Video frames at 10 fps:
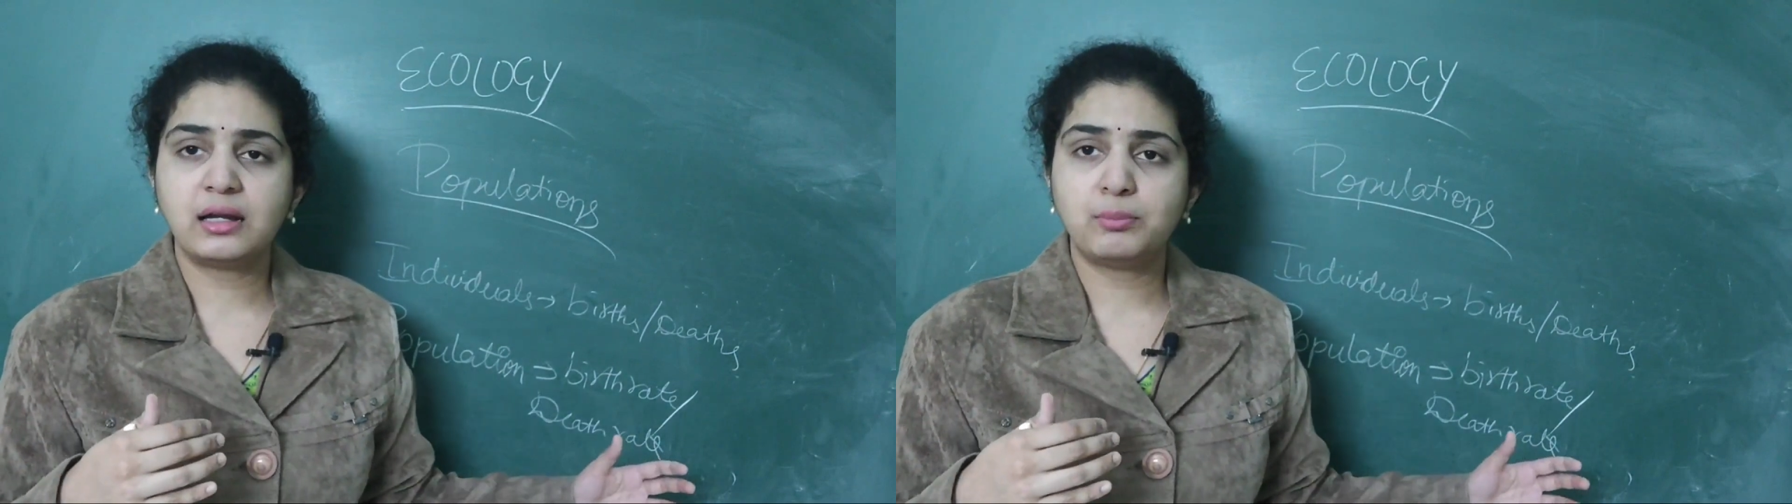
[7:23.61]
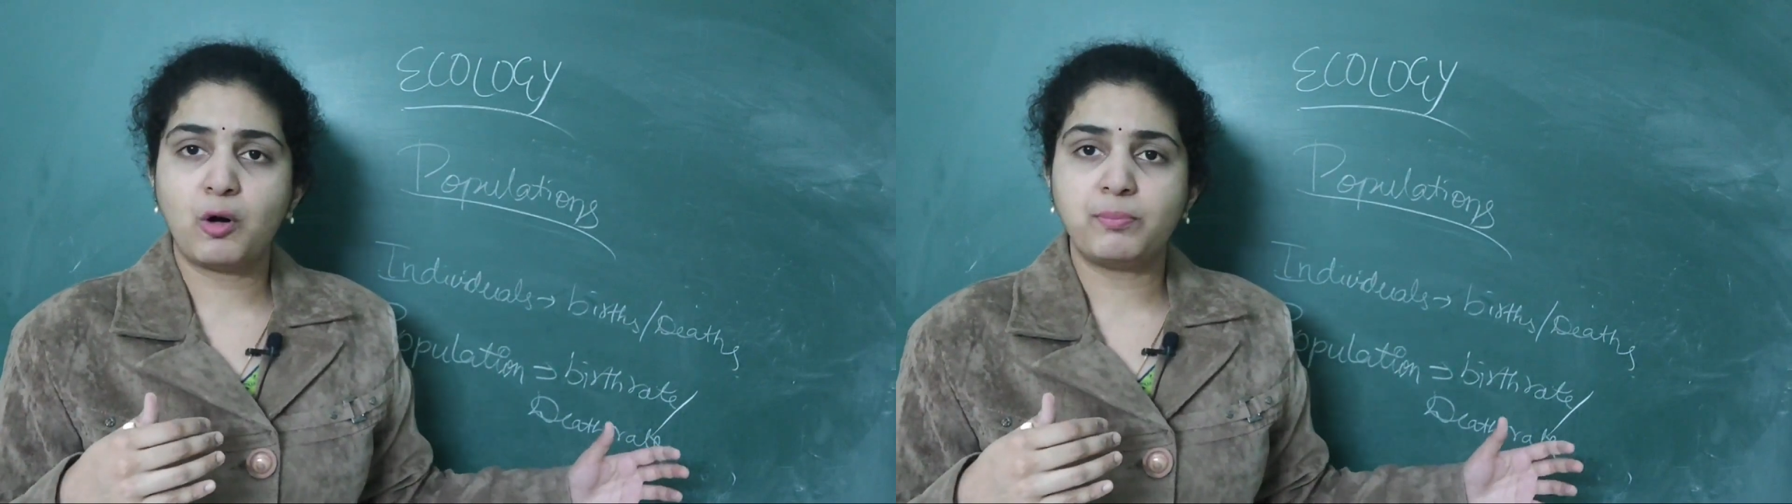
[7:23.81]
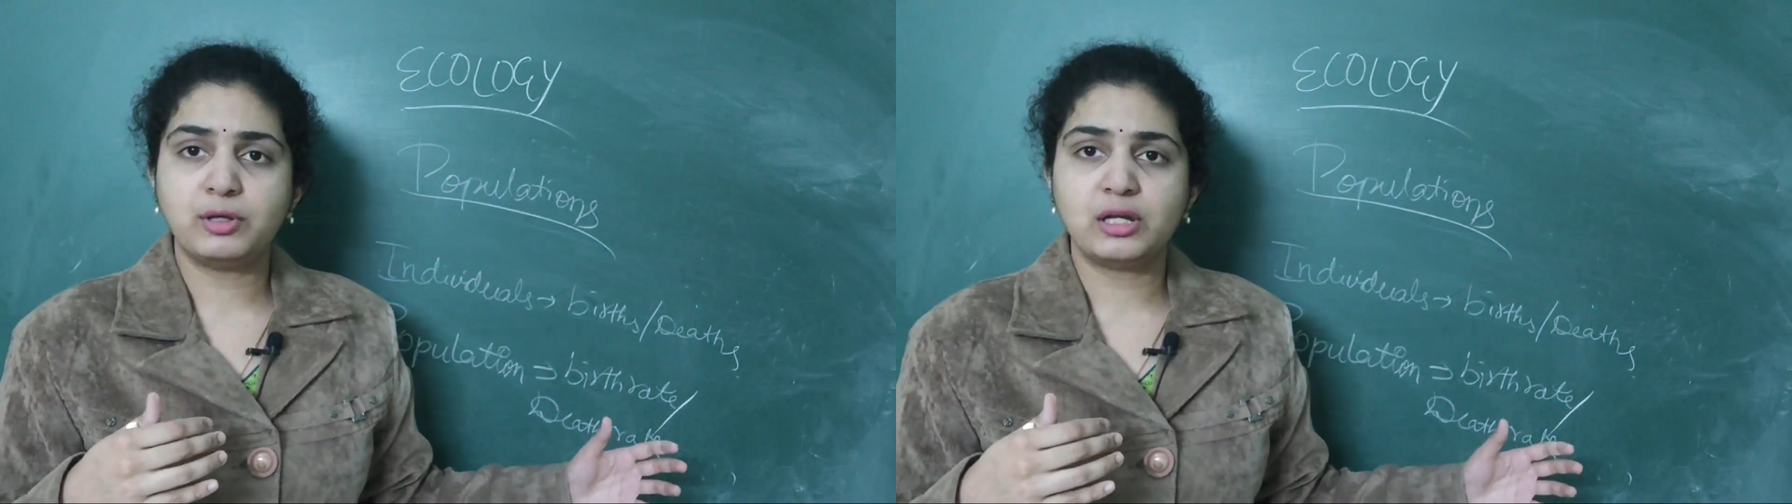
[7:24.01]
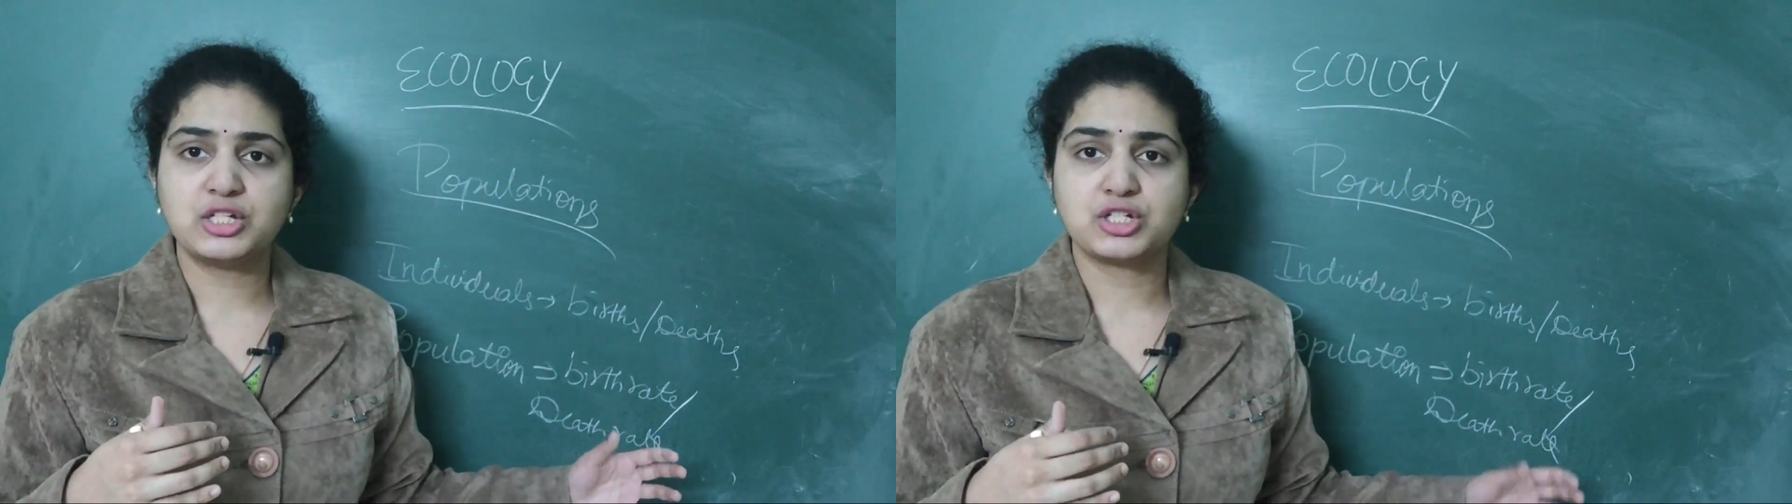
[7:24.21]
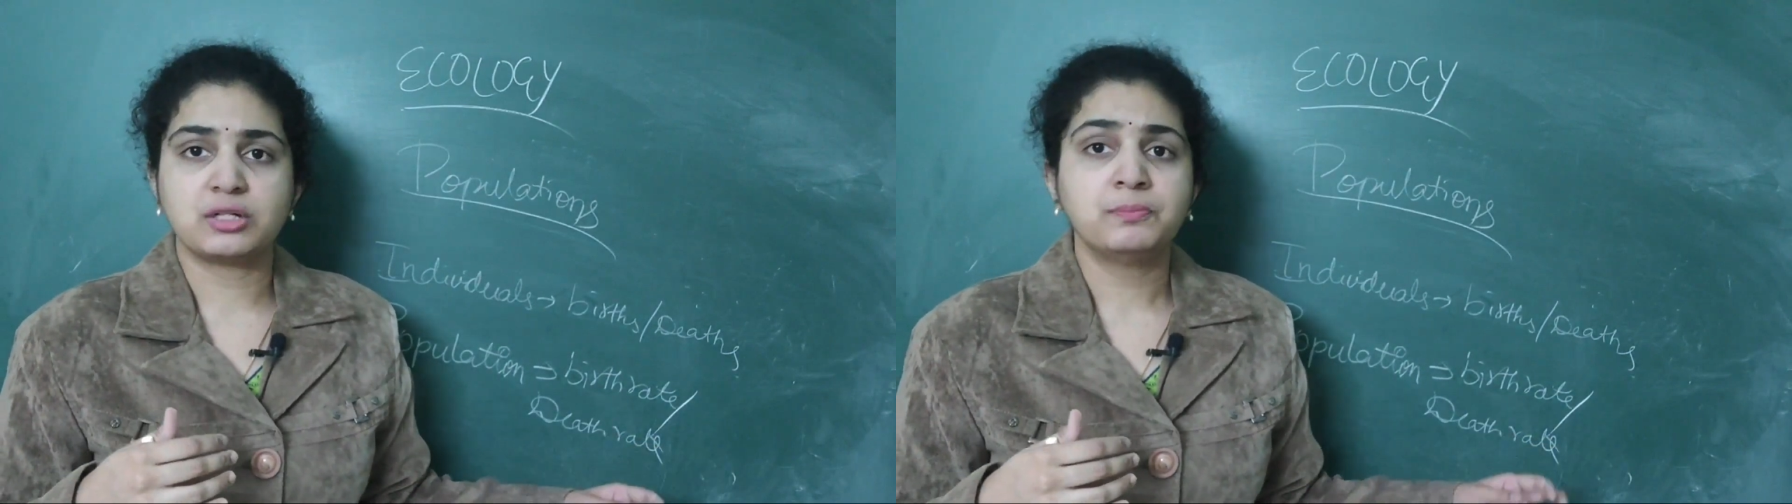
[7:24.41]
that
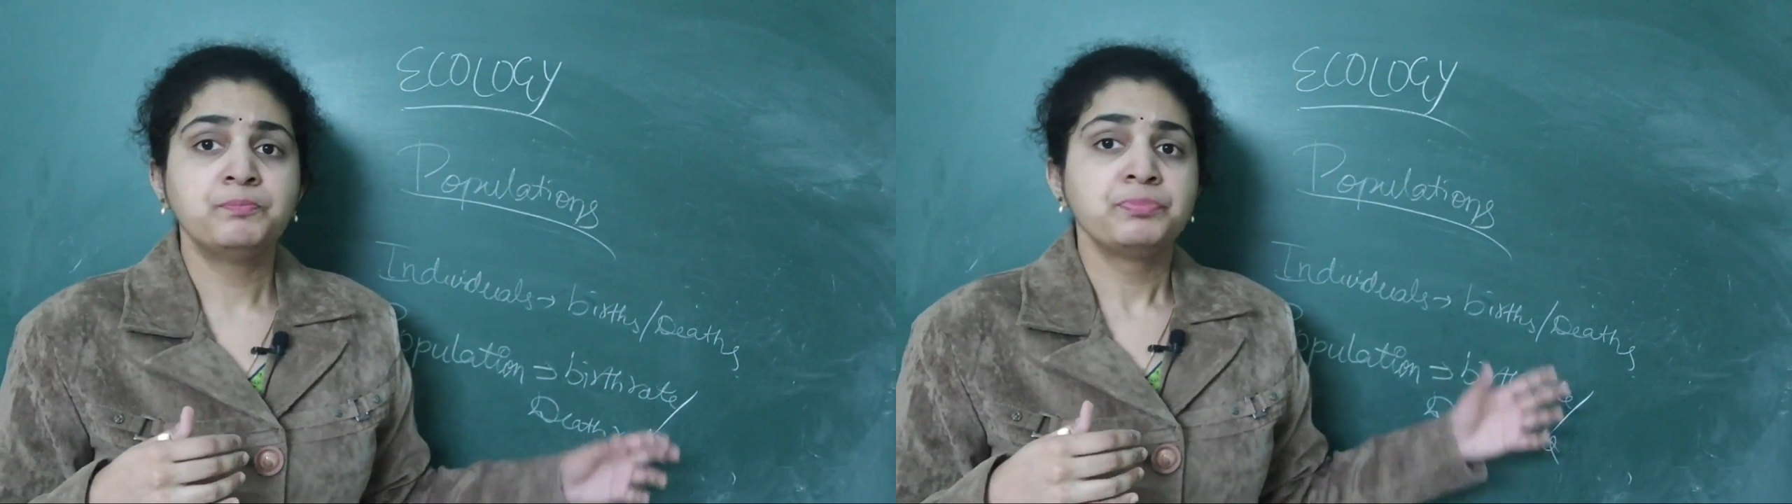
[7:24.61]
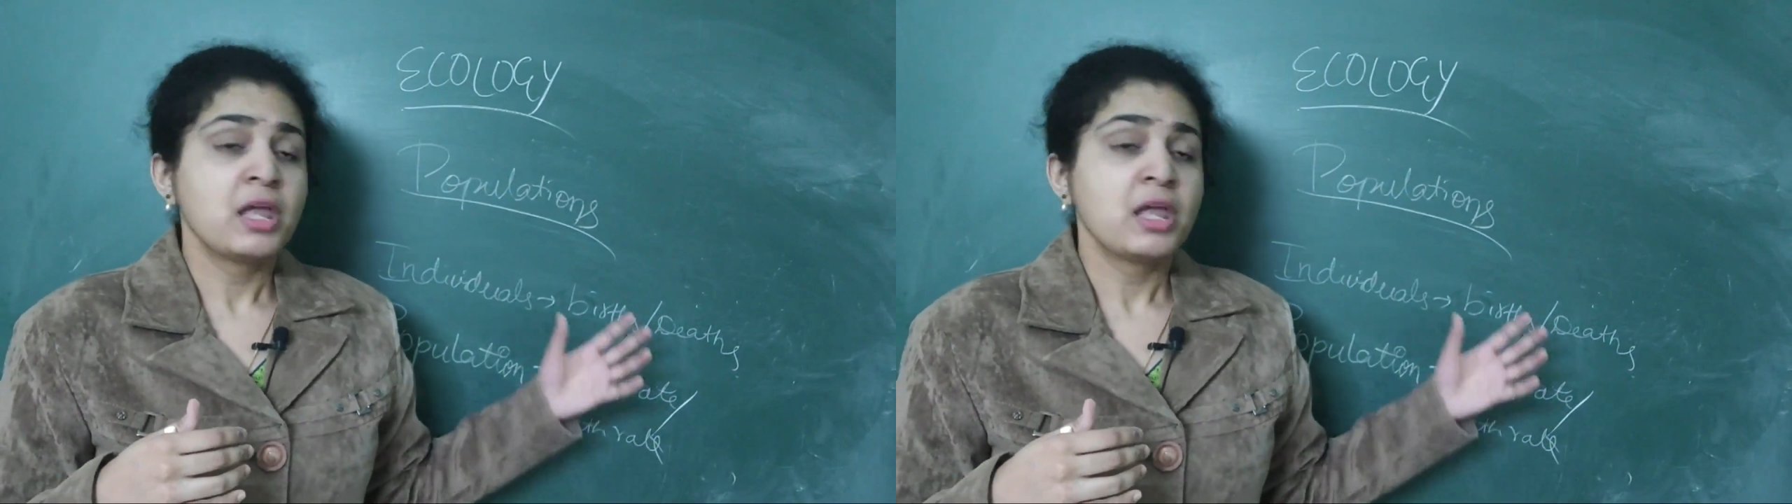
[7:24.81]
population.